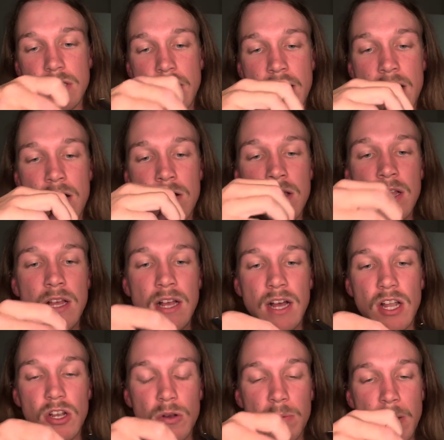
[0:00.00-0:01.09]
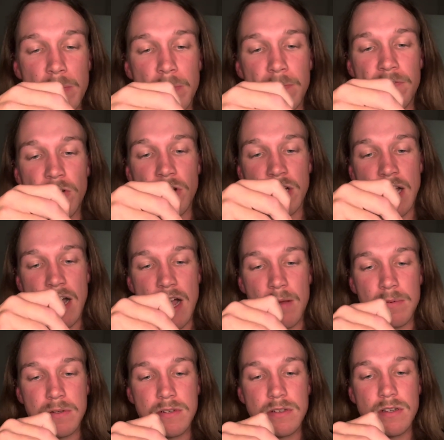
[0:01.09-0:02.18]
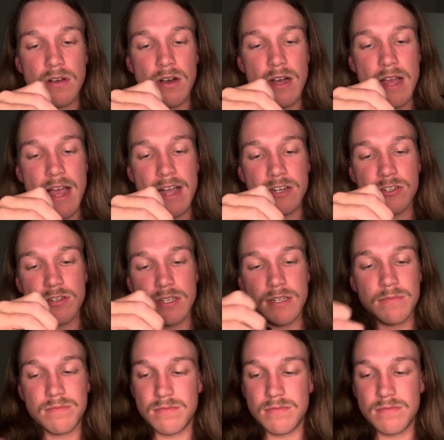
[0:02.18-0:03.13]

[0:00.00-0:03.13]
Now, a lot of people prefer carbon. I actually